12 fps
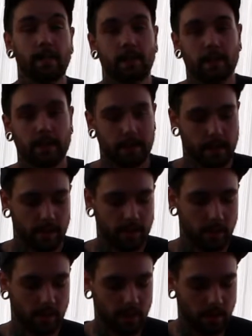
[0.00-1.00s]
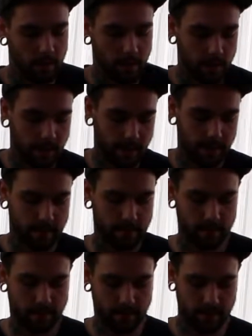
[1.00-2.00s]
personally pull all the way
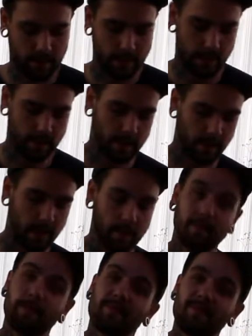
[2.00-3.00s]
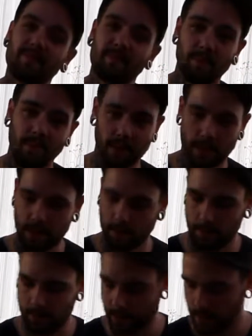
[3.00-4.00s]
to the top, pluck a
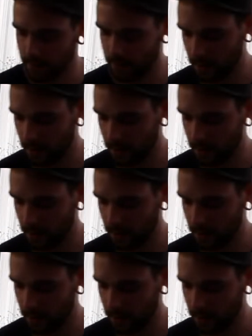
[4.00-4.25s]
couple feathers